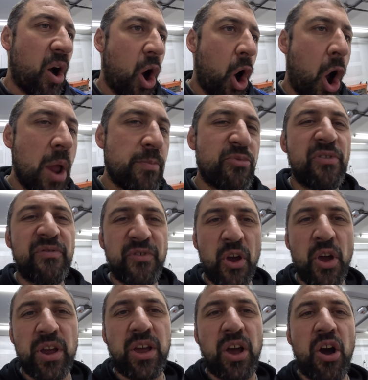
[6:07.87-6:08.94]
I
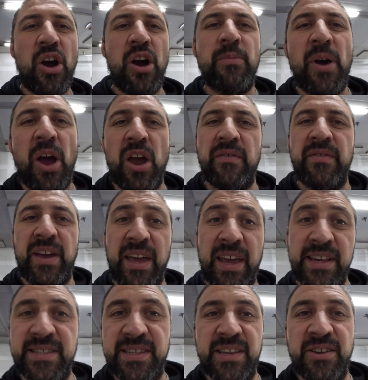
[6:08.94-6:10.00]
prefer COBB over
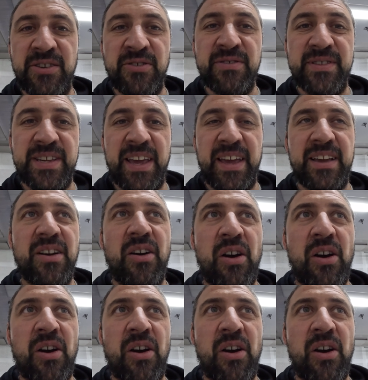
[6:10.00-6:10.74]
EcuTek.